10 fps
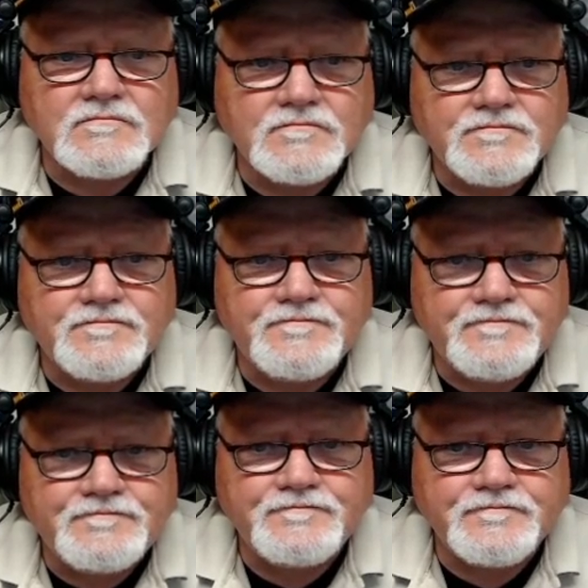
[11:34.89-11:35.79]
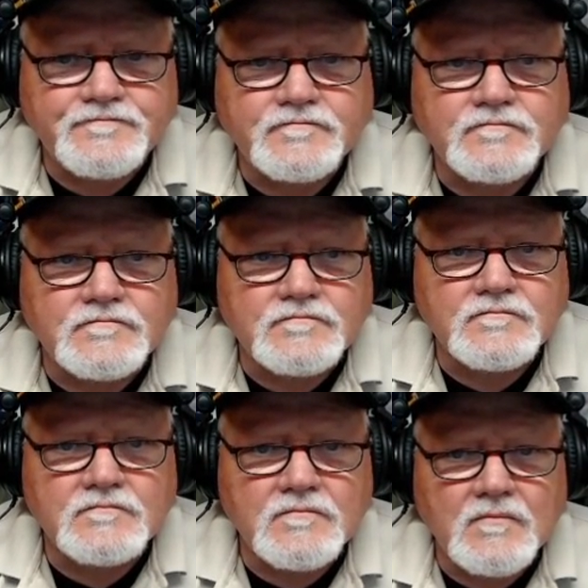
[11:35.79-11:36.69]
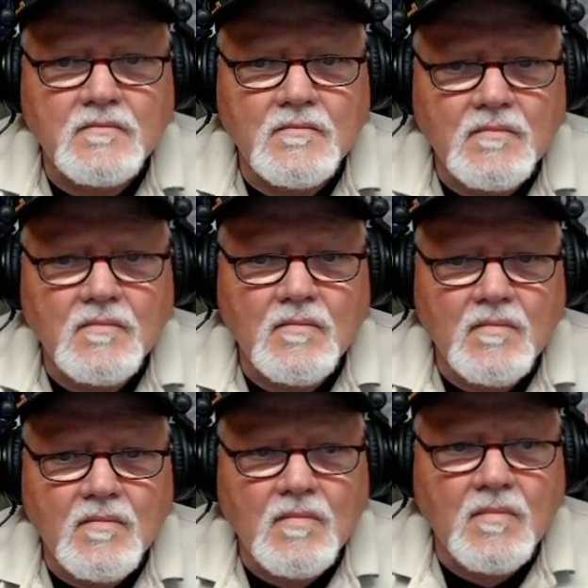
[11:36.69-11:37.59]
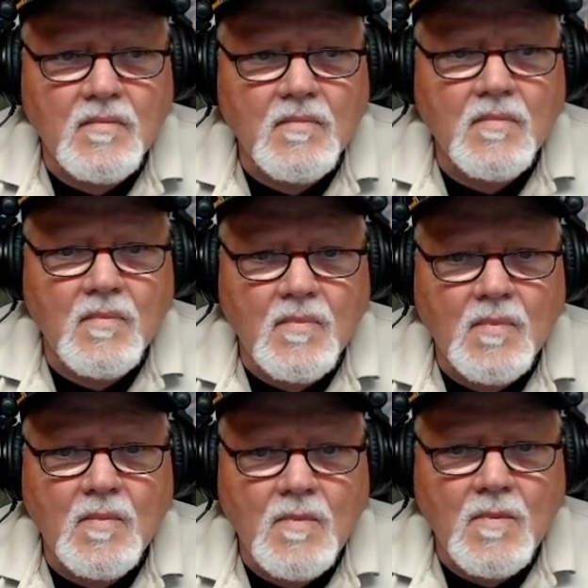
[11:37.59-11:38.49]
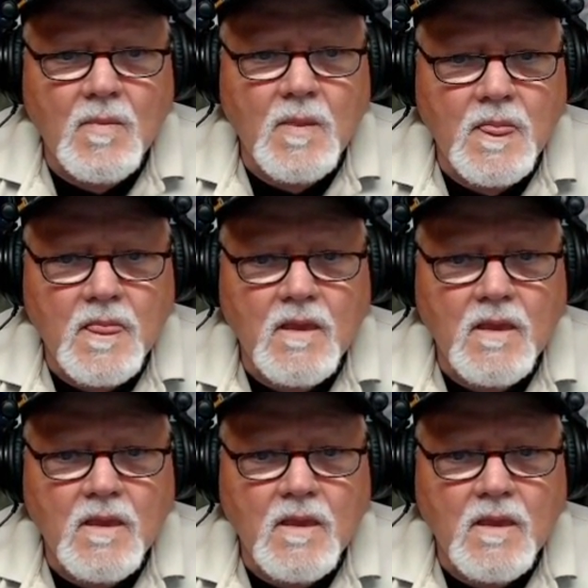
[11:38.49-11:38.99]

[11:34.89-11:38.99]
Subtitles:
[no speech]